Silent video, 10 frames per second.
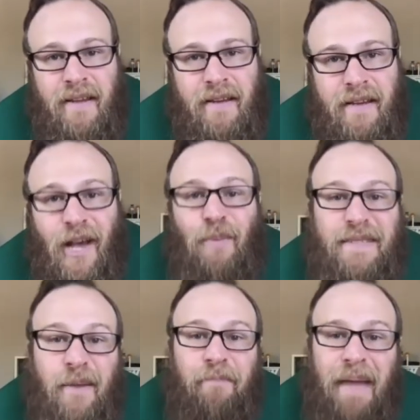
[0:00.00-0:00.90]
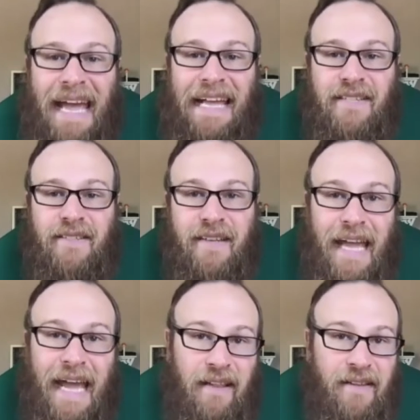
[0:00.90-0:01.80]
to help us imagine
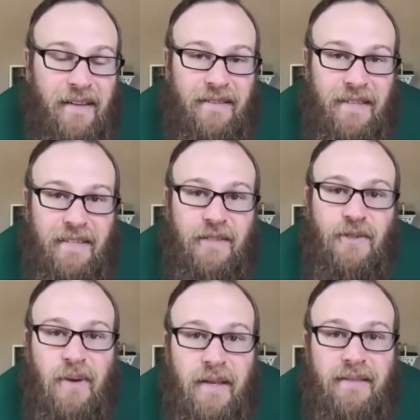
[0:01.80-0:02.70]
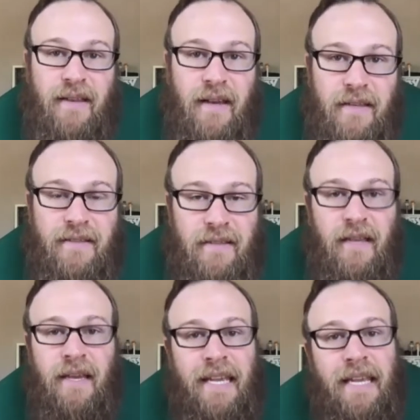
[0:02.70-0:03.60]
Alex as he joins us
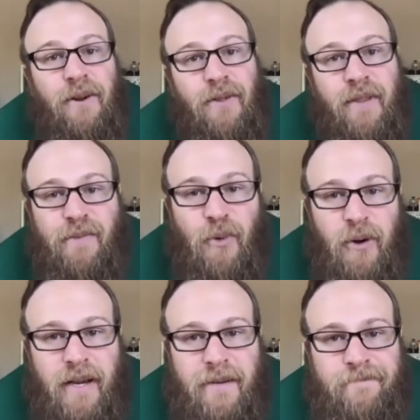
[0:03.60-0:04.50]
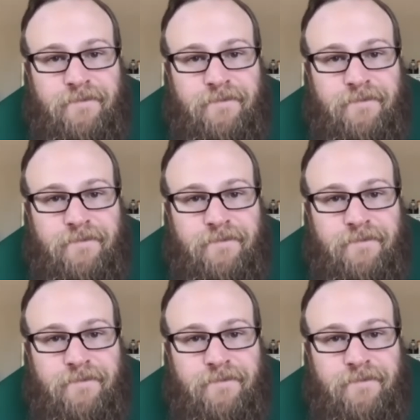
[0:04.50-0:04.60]
here this morning.